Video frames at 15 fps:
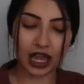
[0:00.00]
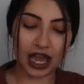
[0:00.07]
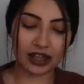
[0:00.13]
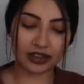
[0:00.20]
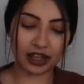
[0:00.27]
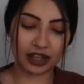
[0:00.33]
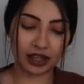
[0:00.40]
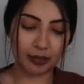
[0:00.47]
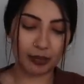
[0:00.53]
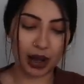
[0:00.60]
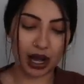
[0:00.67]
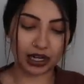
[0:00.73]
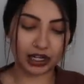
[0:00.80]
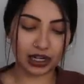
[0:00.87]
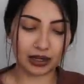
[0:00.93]
And then the
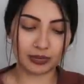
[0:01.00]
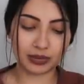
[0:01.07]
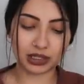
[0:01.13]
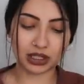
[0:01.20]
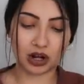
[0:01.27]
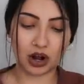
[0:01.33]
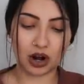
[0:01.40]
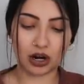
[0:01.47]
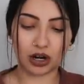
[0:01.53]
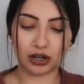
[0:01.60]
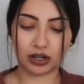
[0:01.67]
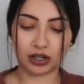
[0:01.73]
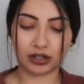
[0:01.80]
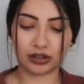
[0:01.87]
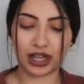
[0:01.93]
bottoms are